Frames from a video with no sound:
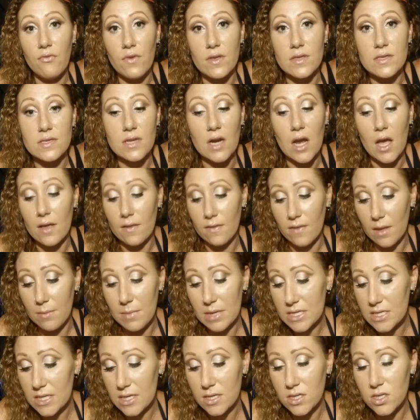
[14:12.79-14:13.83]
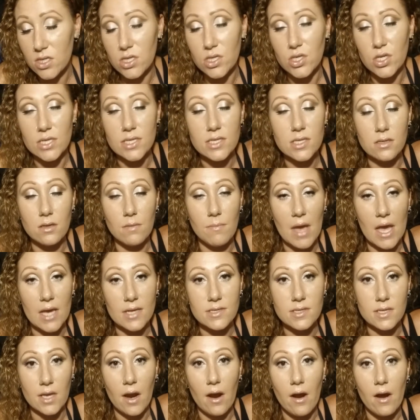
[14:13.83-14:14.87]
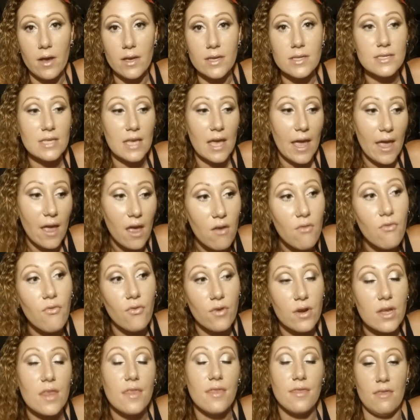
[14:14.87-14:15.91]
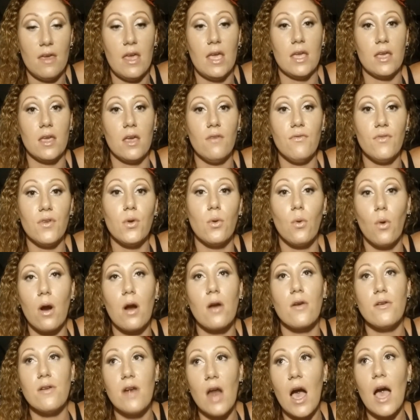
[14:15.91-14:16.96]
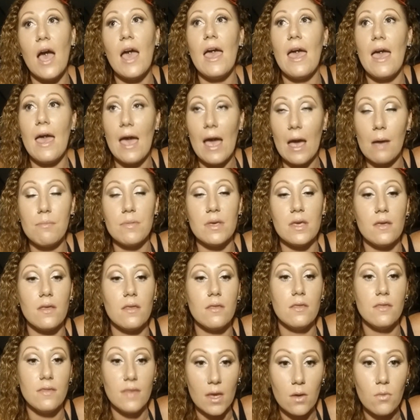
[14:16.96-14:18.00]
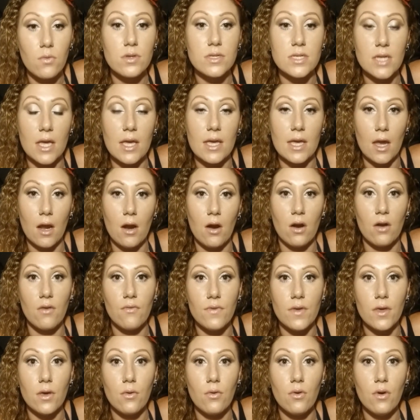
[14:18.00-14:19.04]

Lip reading: It's not limited to just the mascara. It's everything. If you are not happy, they will take care of you.